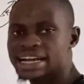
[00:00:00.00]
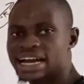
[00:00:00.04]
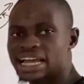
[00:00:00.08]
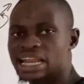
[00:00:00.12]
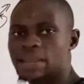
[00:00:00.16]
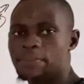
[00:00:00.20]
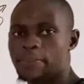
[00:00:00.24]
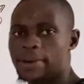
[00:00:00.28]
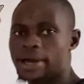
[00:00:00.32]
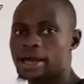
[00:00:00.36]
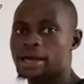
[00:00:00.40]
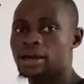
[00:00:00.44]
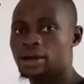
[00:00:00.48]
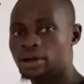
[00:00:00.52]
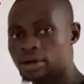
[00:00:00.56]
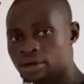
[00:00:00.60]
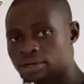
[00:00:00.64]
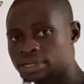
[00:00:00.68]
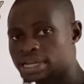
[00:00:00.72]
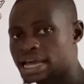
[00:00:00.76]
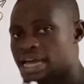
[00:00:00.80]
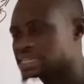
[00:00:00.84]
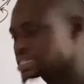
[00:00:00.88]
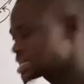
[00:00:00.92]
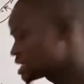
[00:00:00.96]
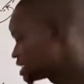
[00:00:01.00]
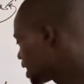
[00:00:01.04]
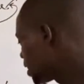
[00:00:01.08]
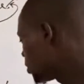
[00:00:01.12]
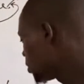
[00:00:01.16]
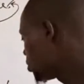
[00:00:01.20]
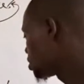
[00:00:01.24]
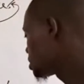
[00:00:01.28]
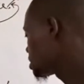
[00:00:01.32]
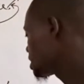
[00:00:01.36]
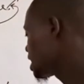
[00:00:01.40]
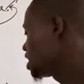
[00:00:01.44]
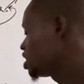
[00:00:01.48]
caliper, or that's
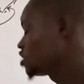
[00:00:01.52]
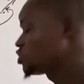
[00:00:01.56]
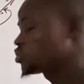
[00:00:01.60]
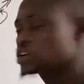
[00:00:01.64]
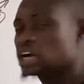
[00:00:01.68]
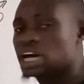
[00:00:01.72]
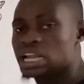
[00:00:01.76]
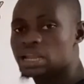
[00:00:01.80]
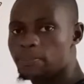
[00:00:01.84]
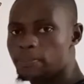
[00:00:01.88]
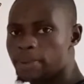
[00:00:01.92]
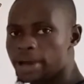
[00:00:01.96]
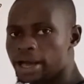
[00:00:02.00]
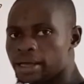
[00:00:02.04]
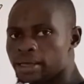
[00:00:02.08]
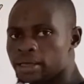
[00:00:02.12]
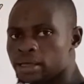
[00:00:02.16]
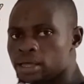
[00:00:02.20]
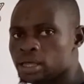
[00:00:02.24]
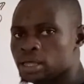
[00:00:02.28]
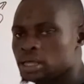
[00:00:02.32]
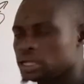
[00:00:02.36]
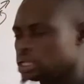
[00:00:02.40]
another what kind of caliper.